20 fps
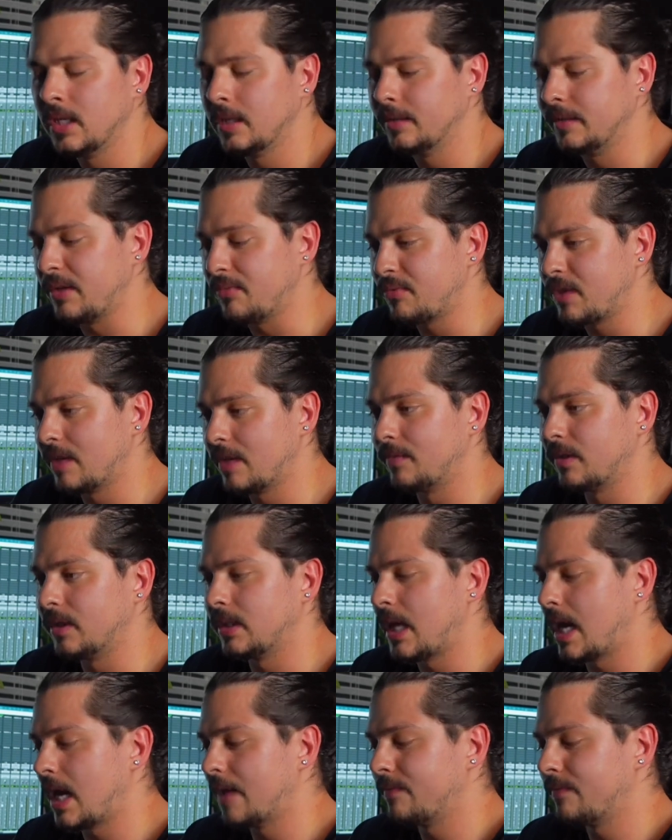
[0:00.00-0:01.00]
these give a
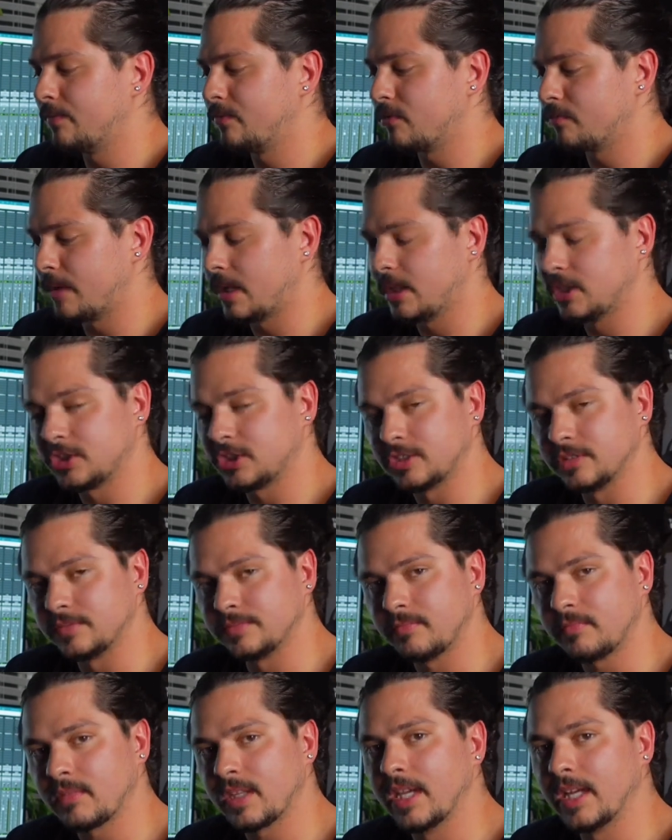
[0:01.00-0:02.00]
lot of
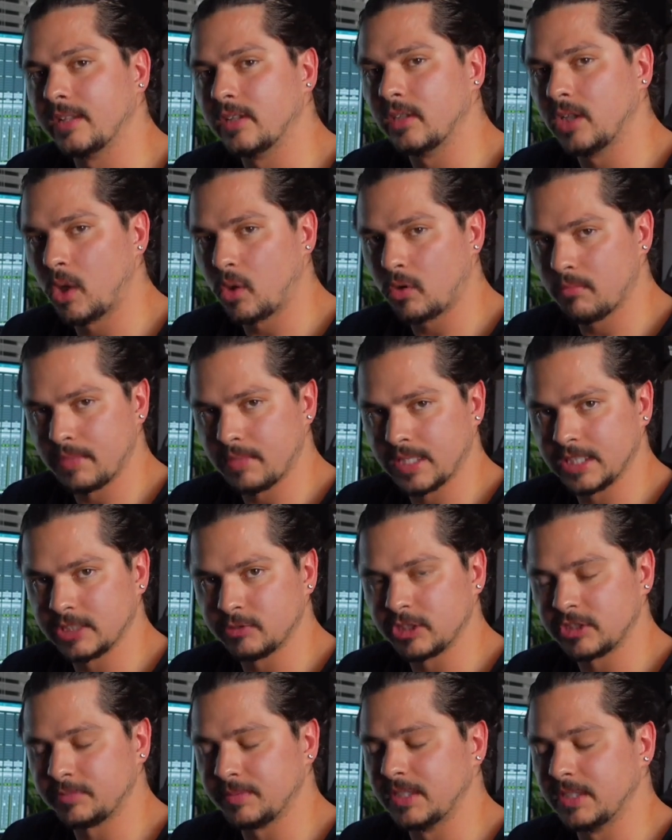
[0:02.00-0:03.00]
information in the lower mids,
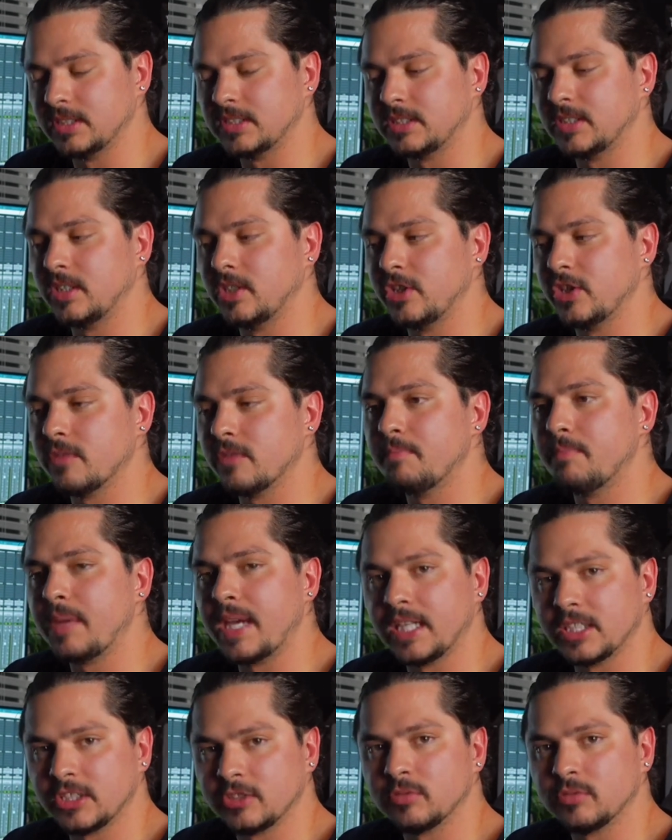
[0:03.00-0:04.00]
which means your
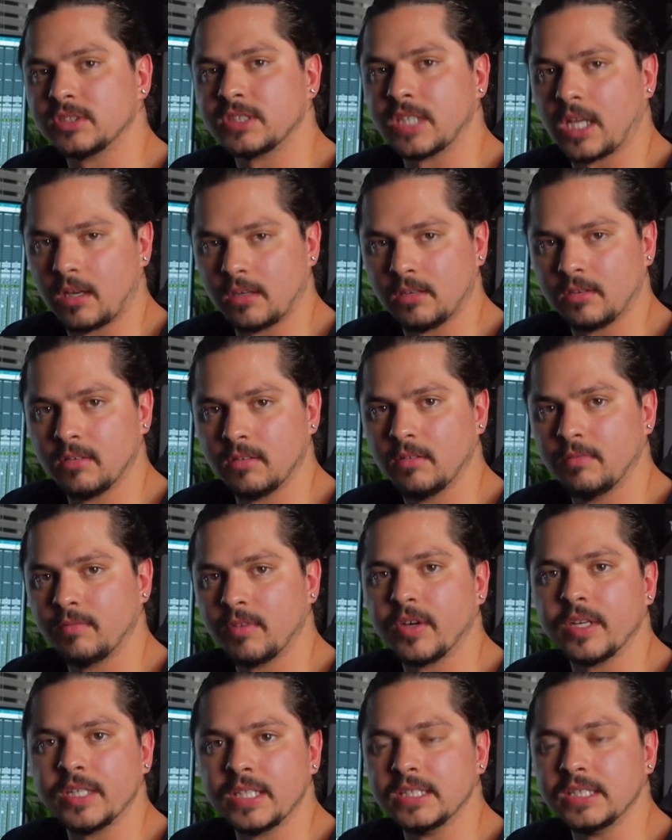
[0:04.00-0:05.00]
bass will sound
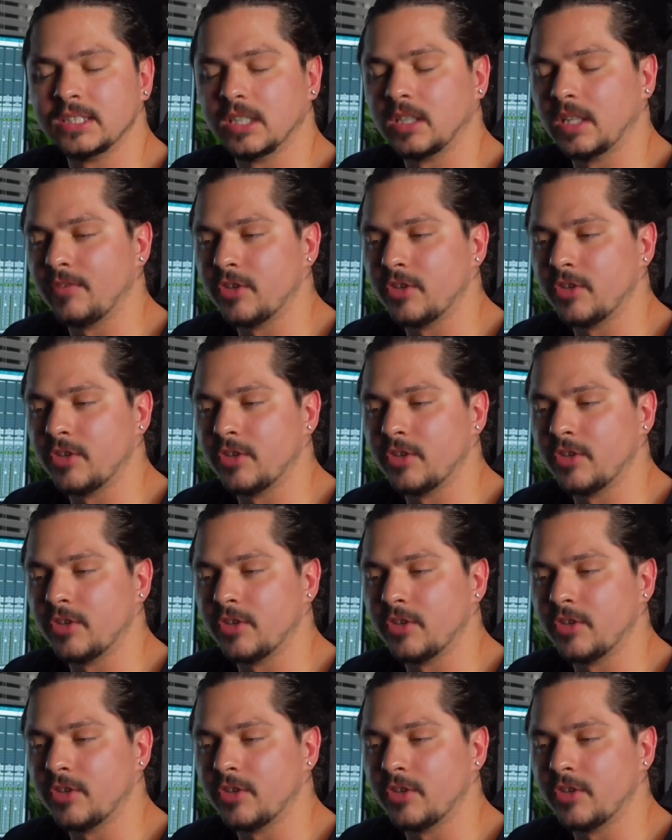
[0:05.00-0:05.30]
very detailed.